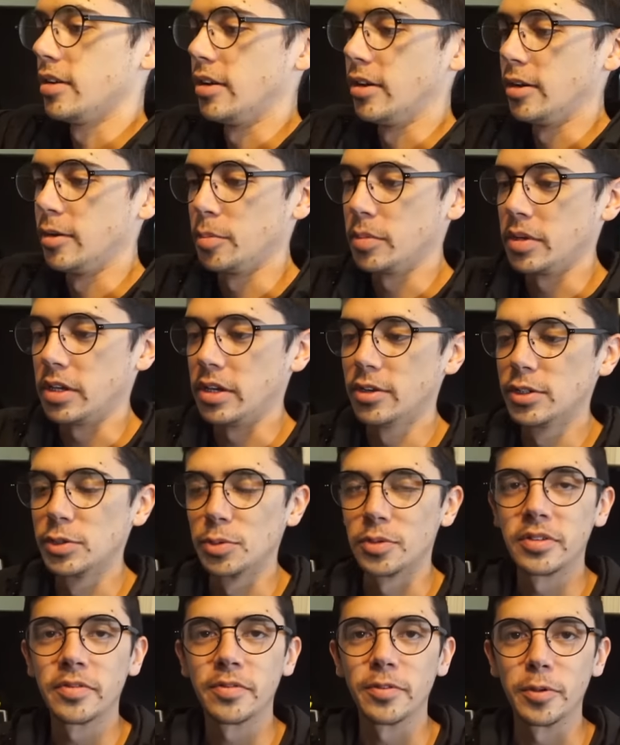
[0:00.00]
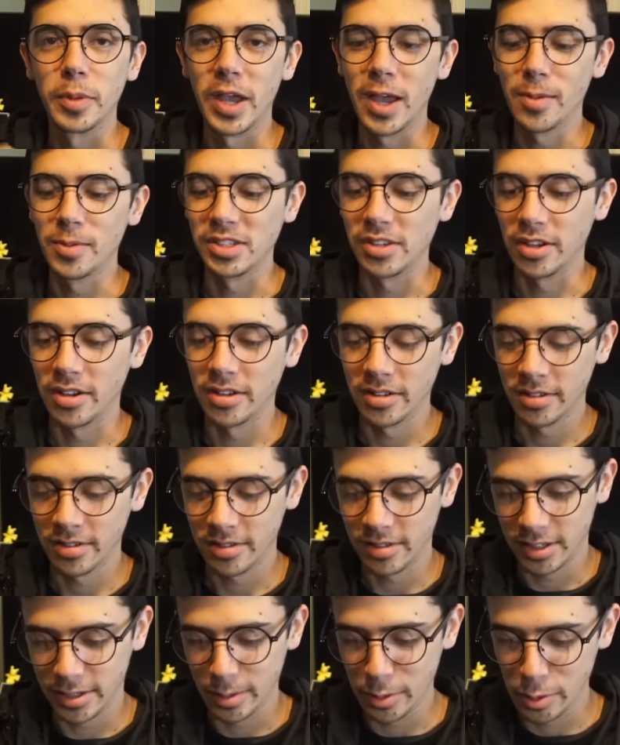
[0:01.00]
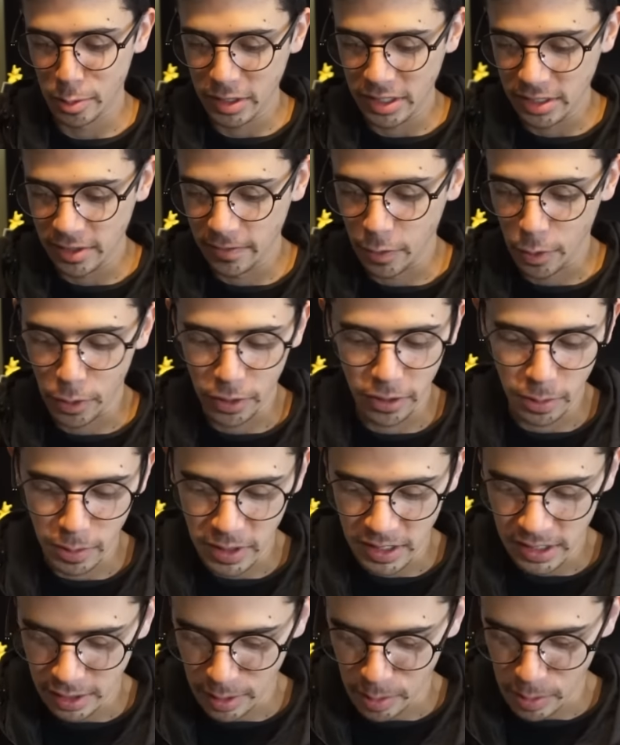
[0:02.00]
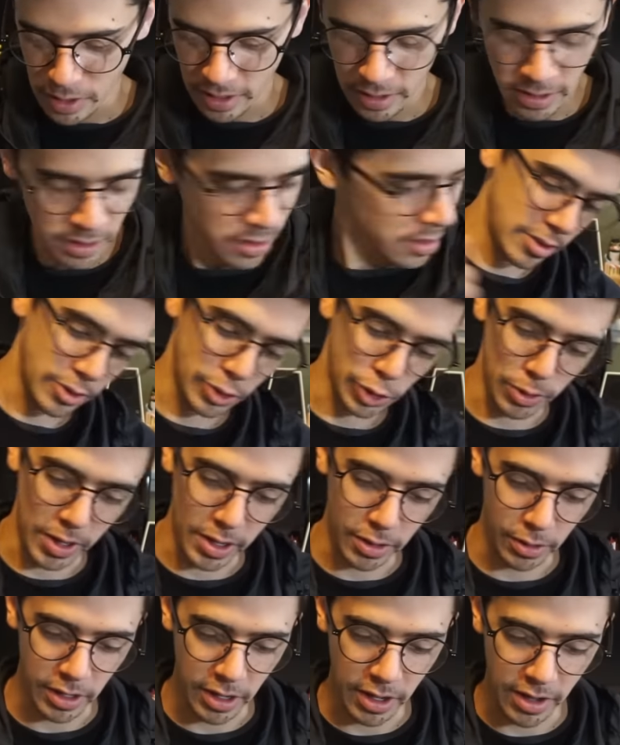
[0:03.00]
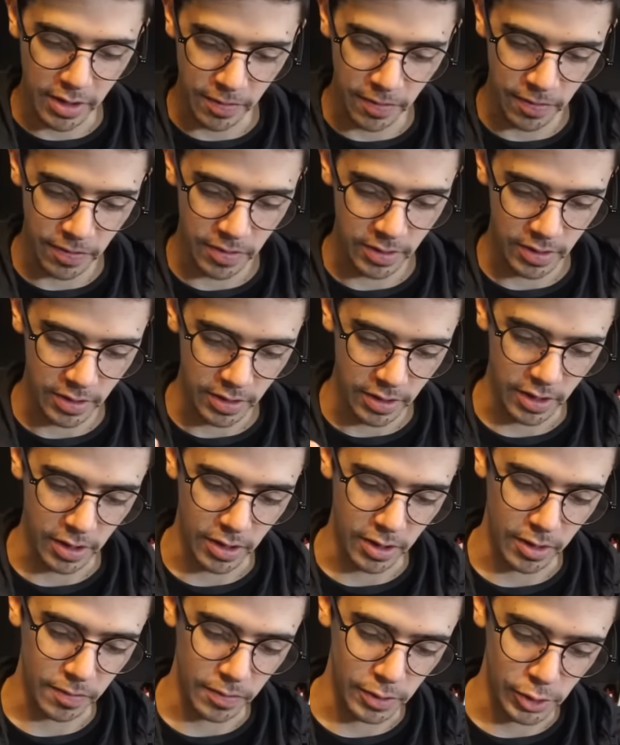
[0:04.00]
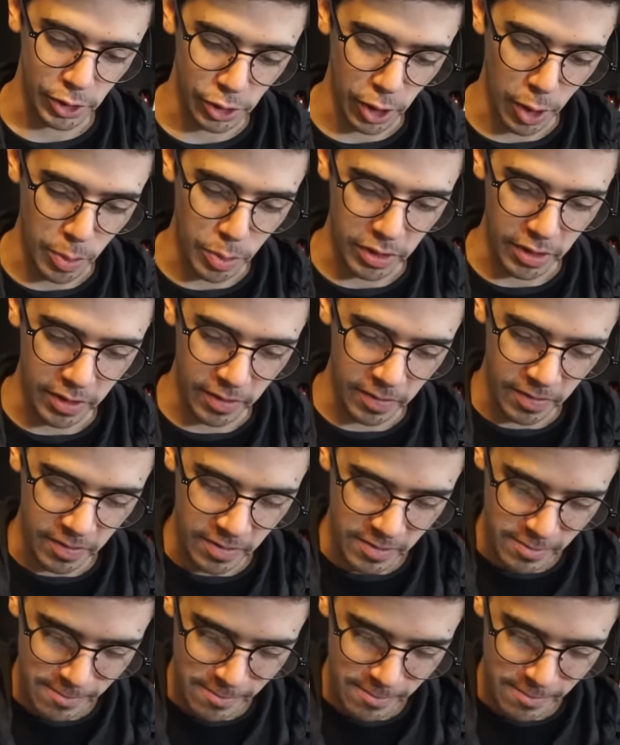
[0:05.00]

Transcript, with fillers: Um, here's one from Amazon. Someone must have ordered me something. The trainer knife. I don't know if it's sharp enough.